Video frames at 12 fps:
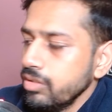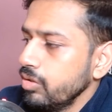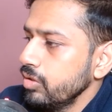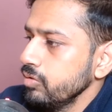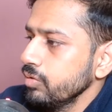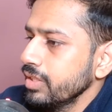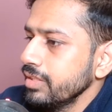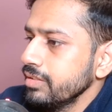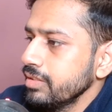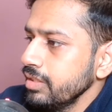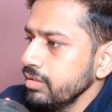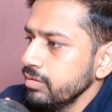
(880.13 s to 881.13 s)
or you can
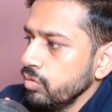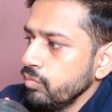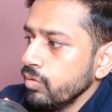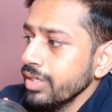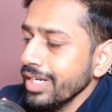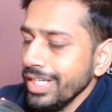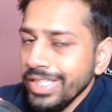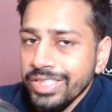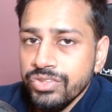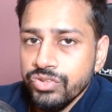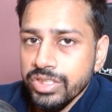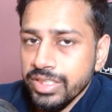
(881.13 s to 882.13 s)
say for
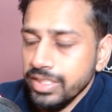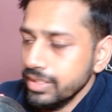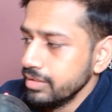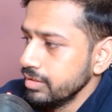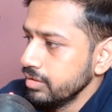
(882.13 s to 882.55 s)
each year.